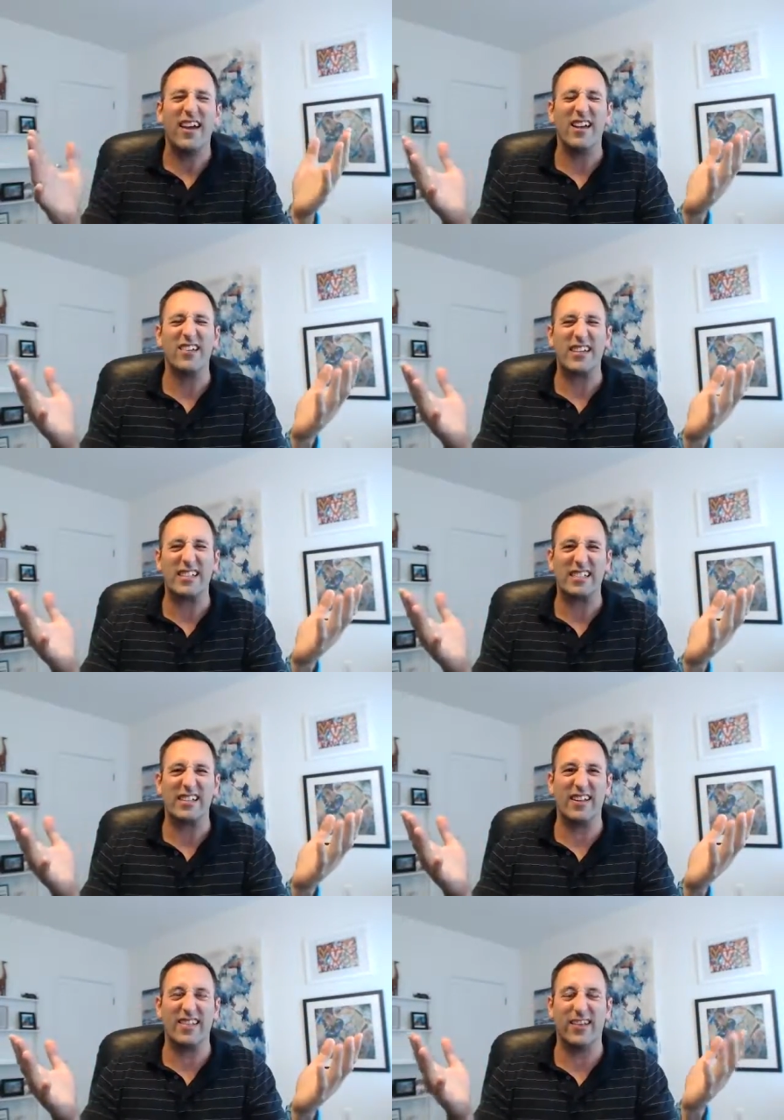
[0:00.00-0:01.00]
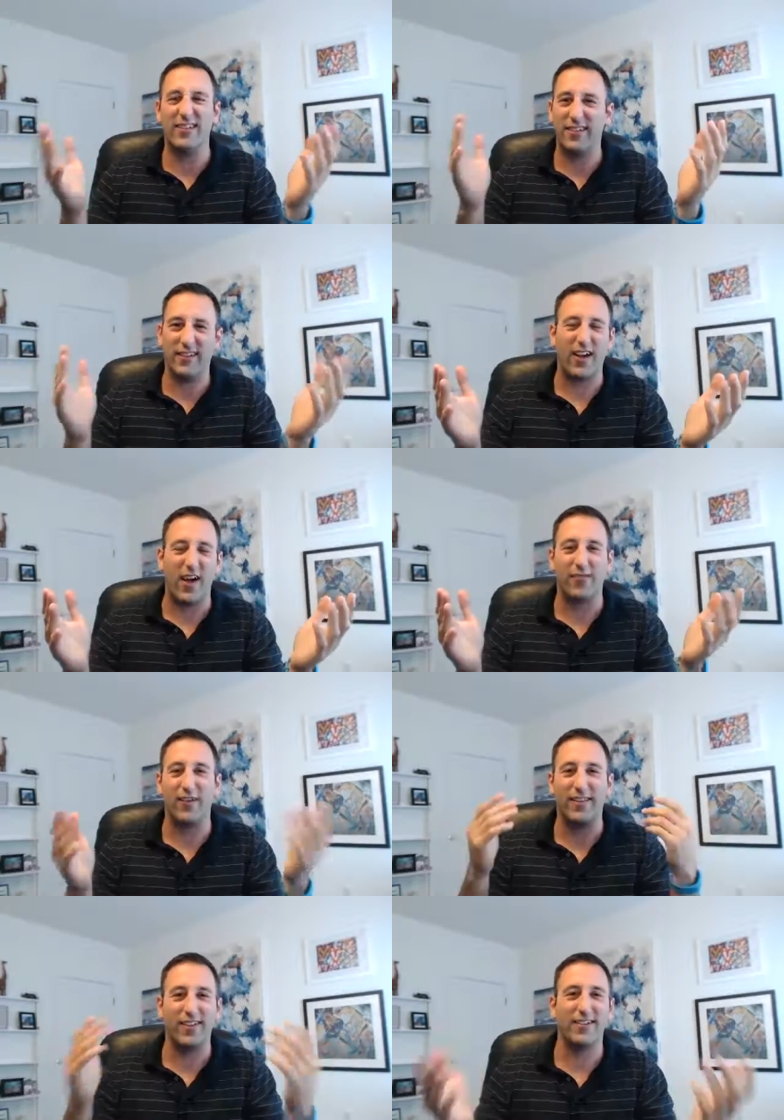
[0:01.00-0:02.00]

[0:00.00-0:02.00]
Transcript: and you're like, this isn't confident.